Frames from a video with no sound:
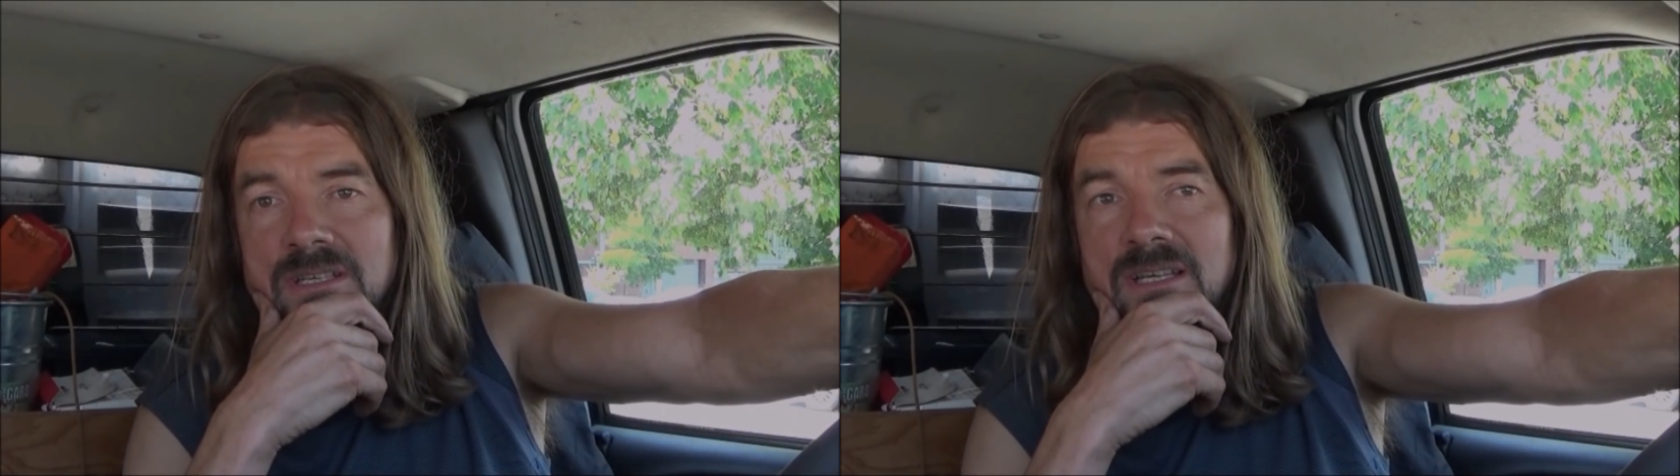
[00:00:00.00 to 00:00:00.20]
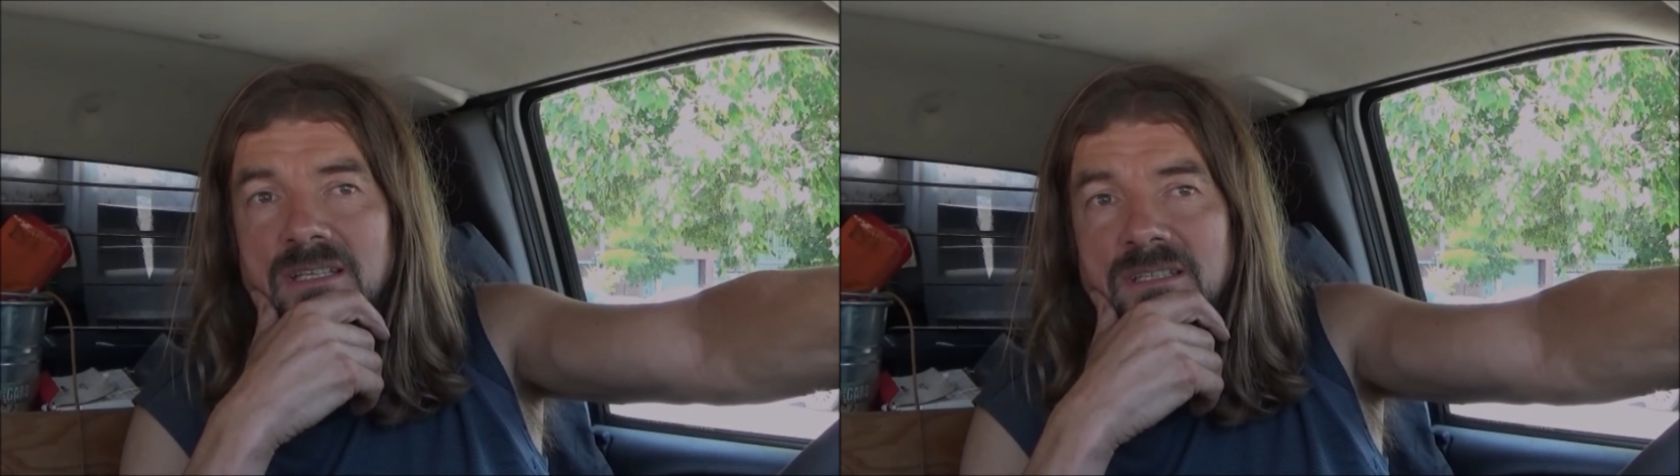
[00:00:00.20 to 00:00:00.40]

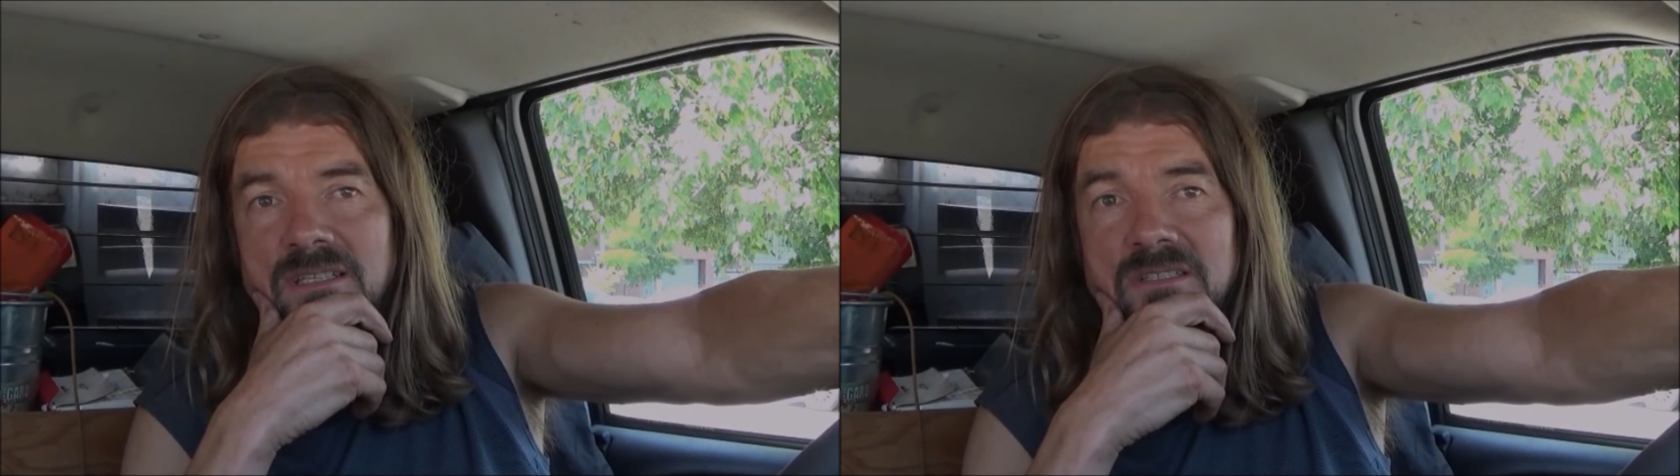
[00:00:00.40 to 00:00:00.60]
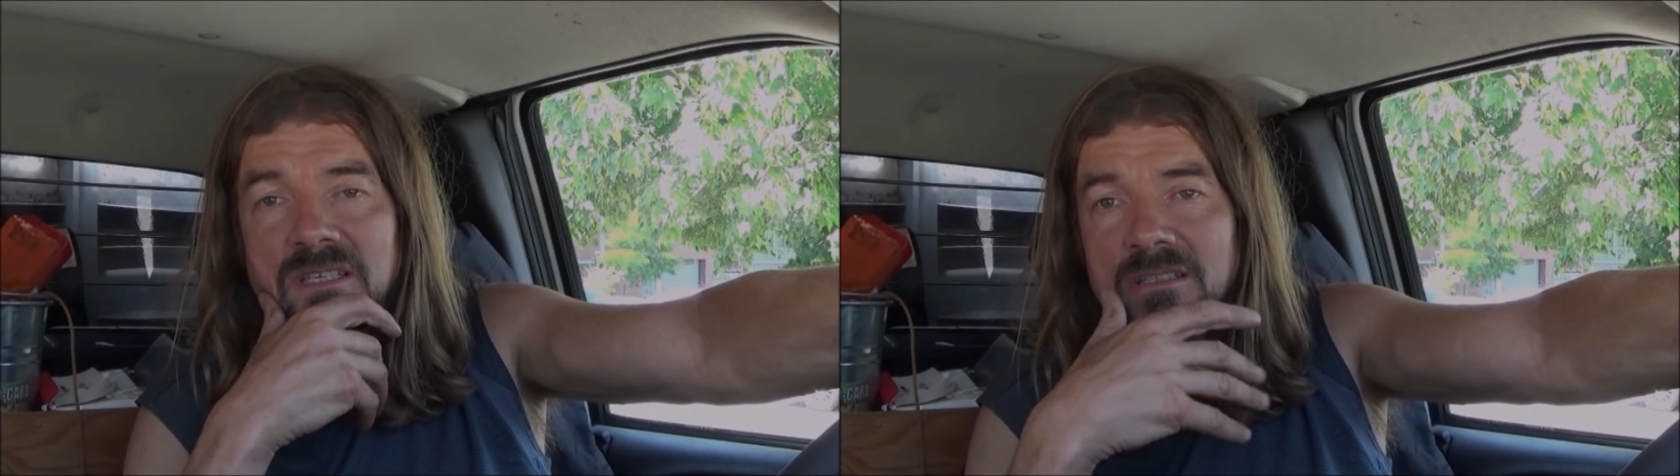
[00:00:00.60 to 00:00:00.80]
and
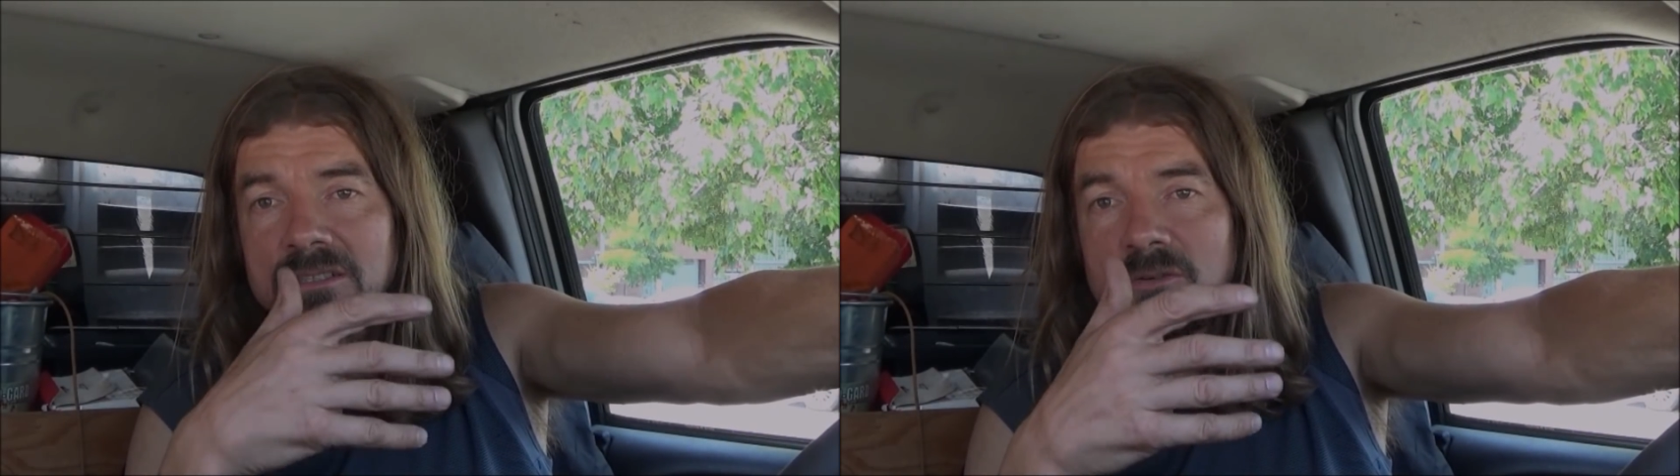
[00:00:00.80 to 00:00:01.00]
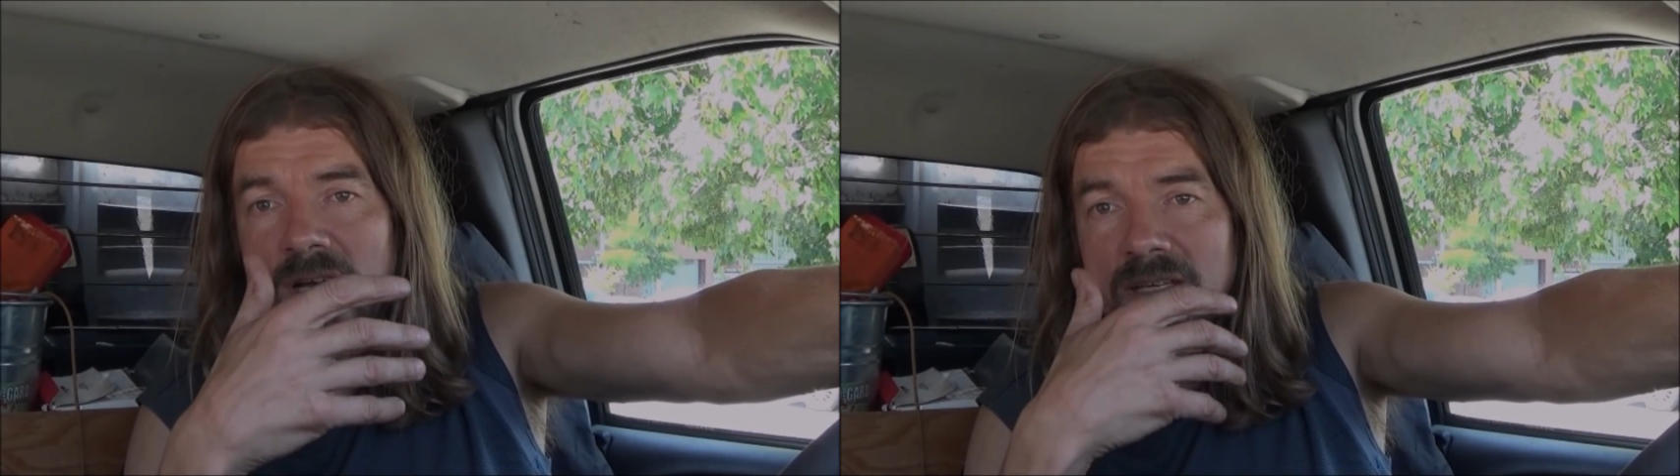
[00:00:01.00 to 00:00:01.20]
he said
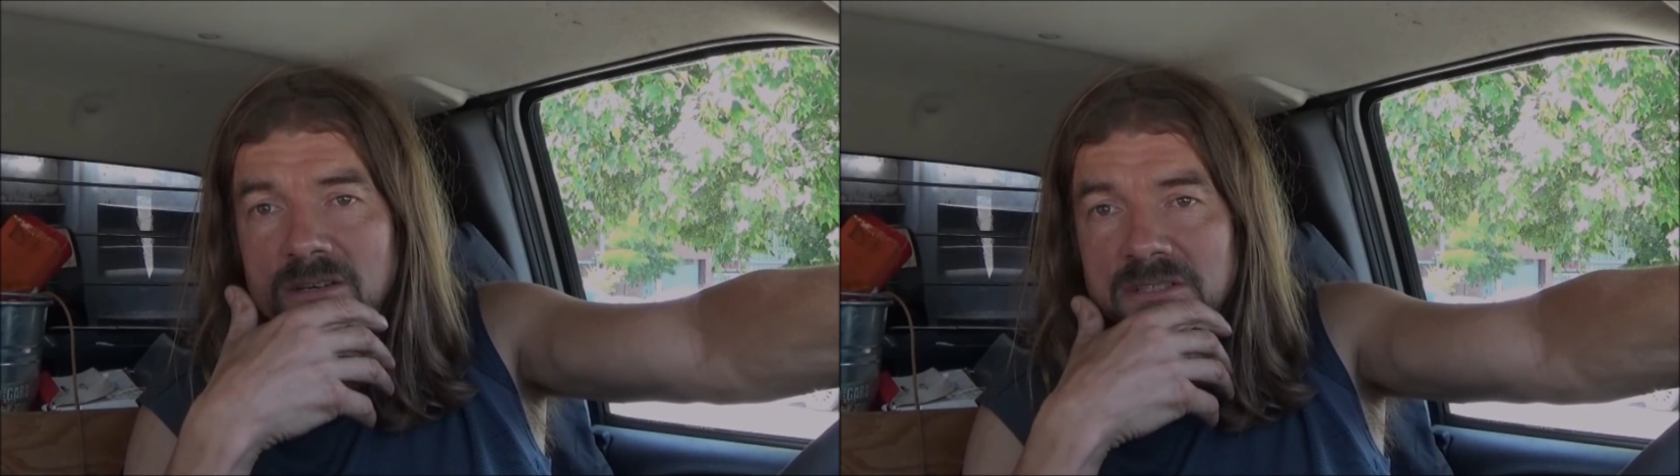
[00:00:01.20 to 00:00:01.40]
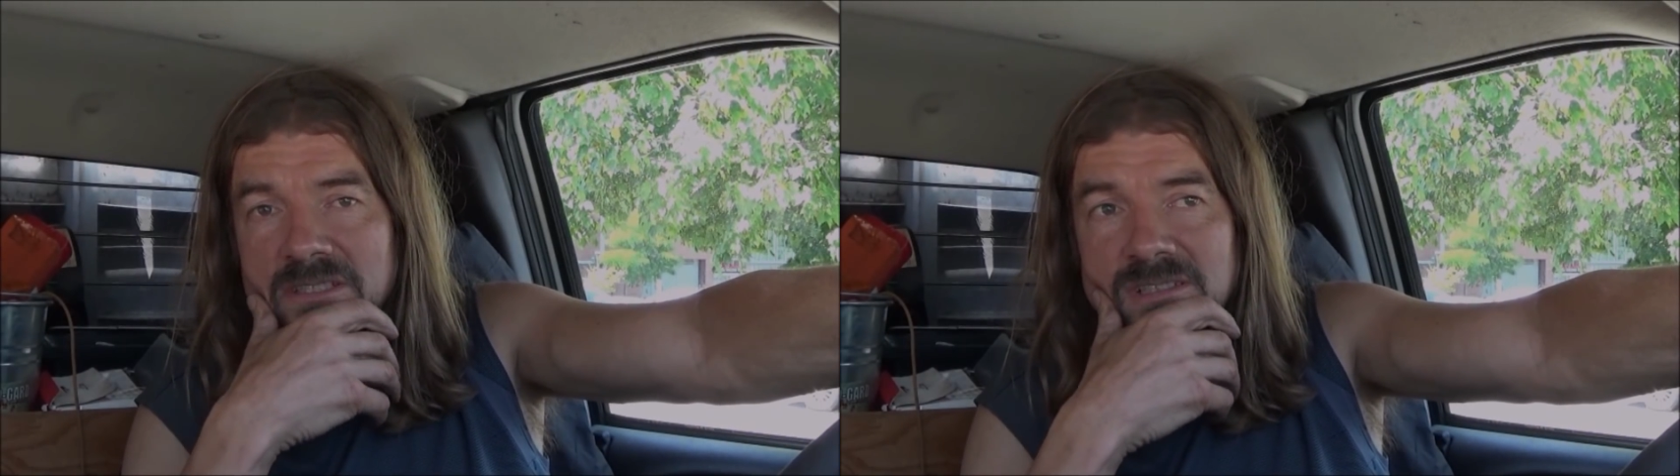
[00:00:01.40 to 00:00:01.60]
quite
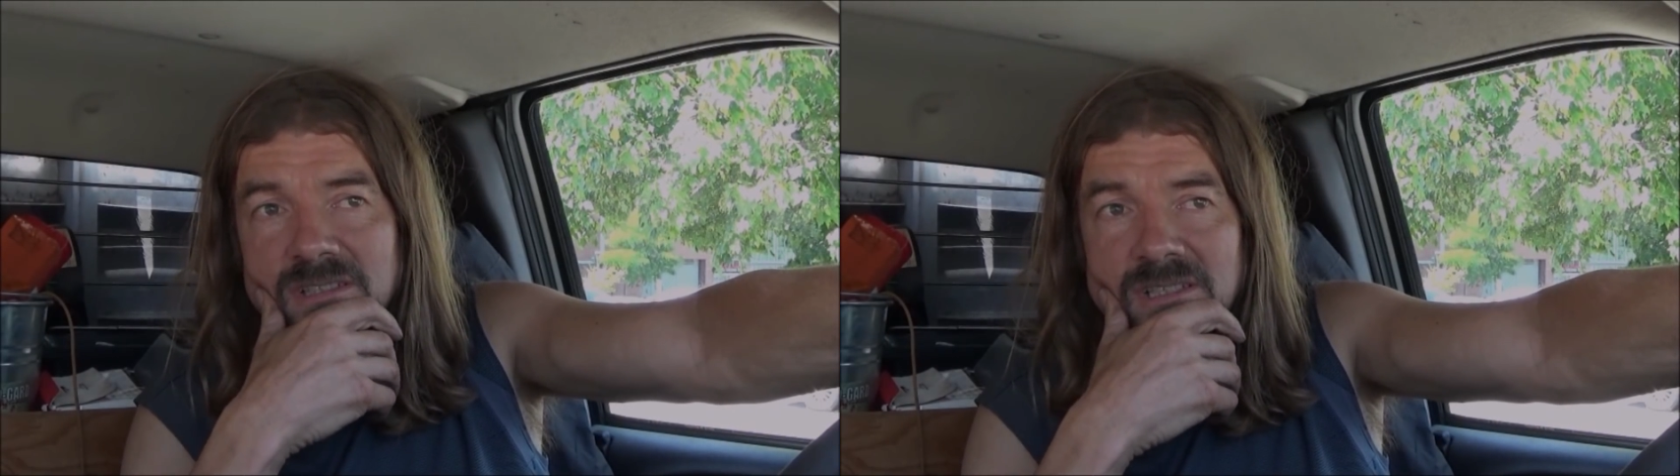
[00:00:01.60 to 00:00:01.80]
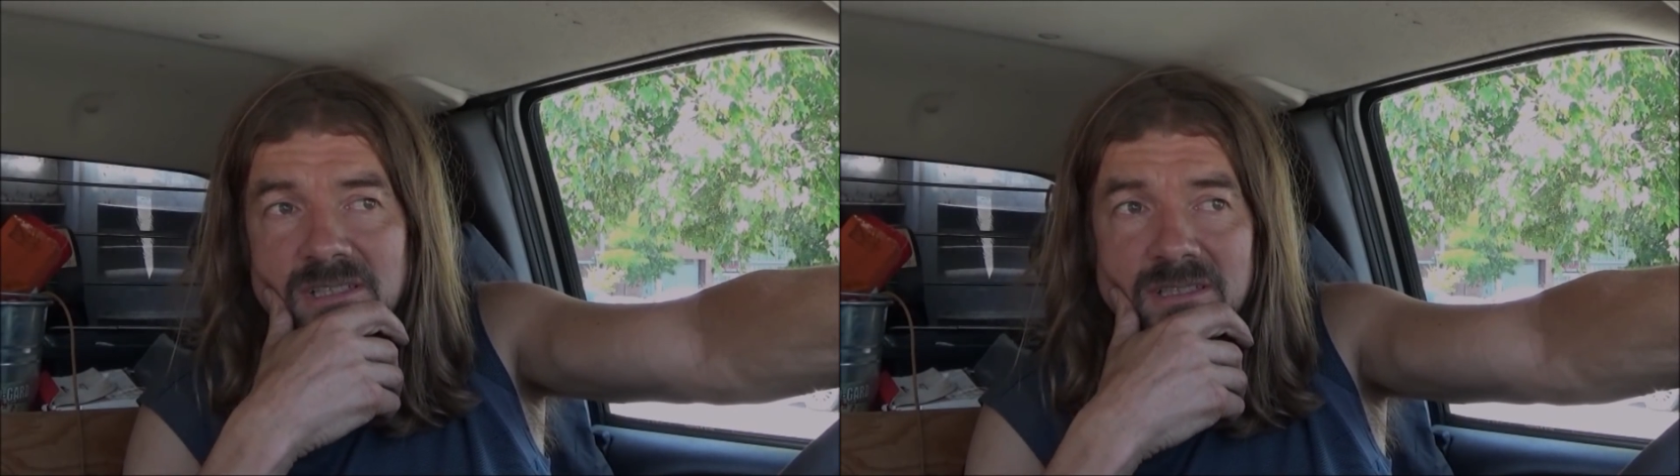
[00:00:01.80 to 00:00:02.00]

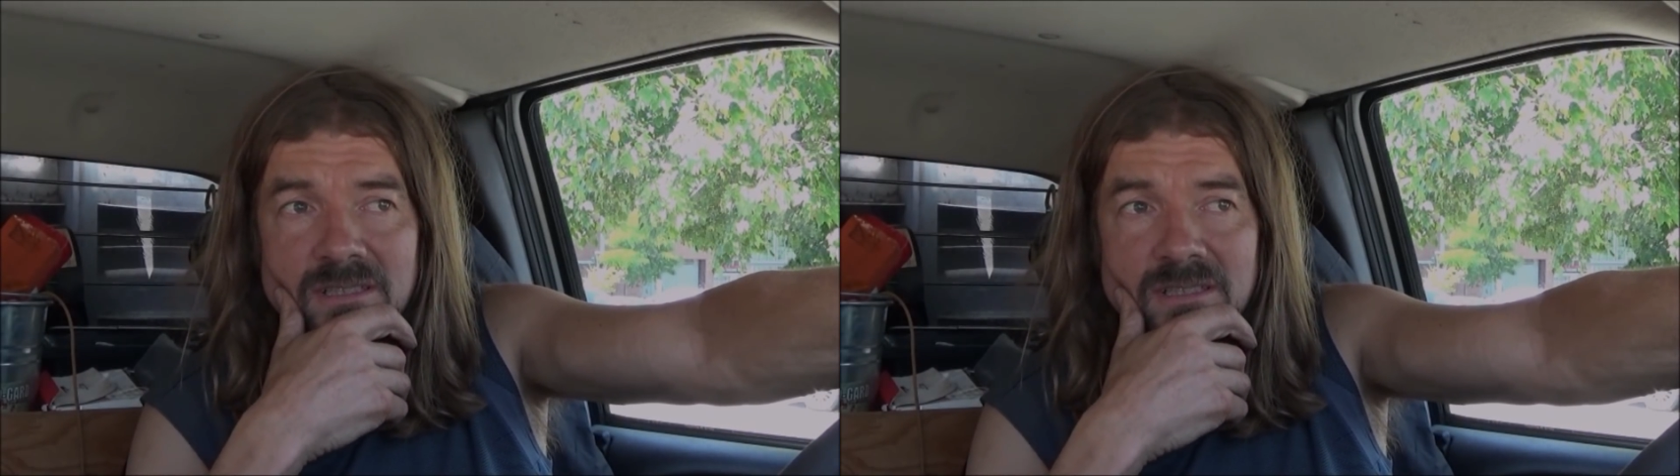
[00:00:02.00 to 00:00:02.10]
honestly,